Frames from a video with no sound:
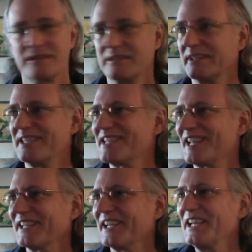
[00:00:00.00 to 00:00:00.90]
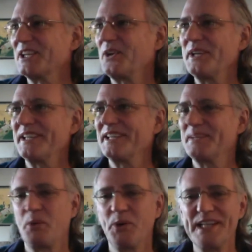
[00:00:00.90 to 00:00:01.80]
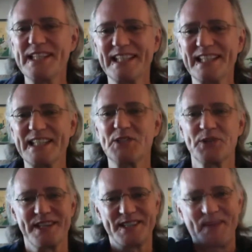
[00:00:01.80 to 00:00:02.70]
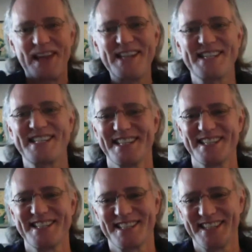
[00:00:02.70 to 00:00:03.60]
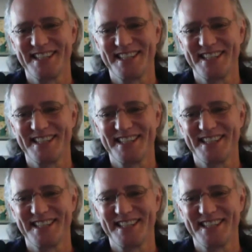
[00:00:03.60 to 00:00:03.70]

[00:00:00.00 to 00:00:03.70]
it's like going pointedly to the spaciousness,